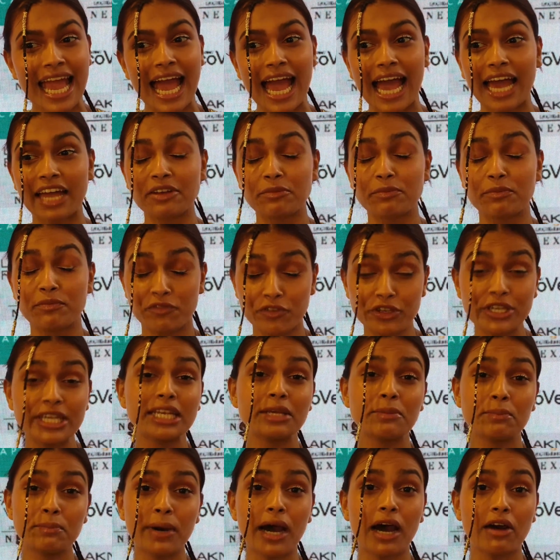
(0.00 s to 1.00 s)
and feel
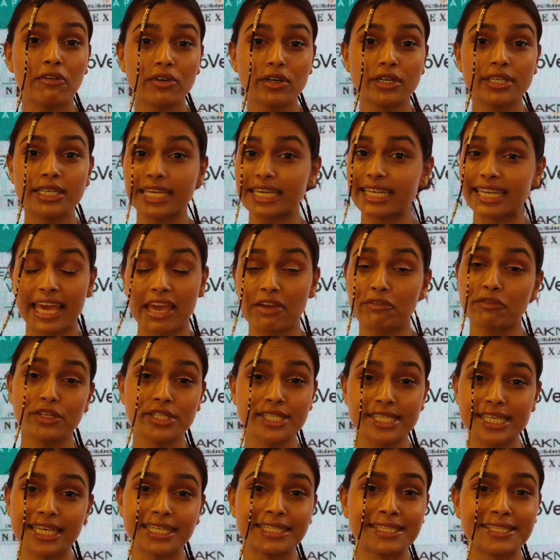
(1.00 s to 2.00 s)
empowered in every
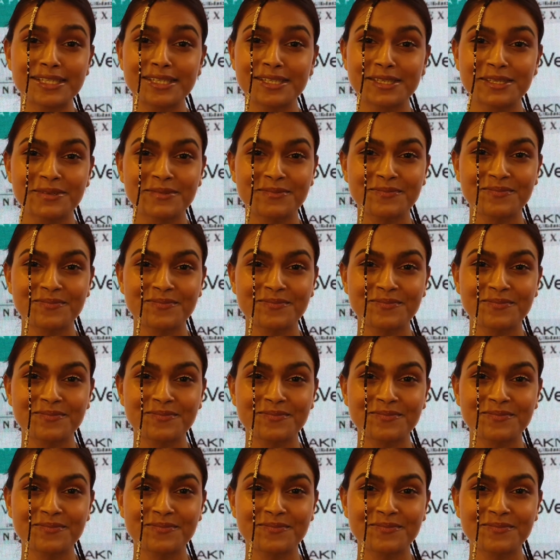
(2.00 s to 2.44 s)
sense.